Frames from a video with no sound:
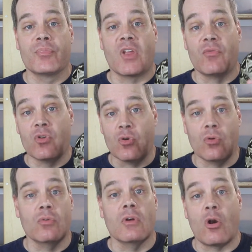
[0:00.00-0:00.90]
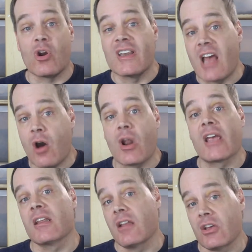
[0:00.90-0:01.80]
If you are in doubt, I
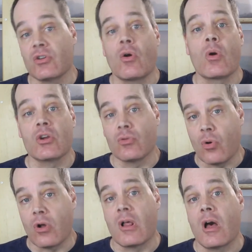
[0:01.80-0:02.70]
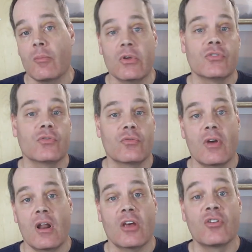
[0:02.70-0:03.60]
can let you know what your local hub is for
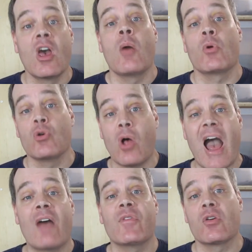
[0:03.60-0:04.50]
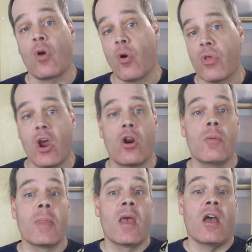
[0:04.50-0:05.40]
FedEx. But you'll have to go there.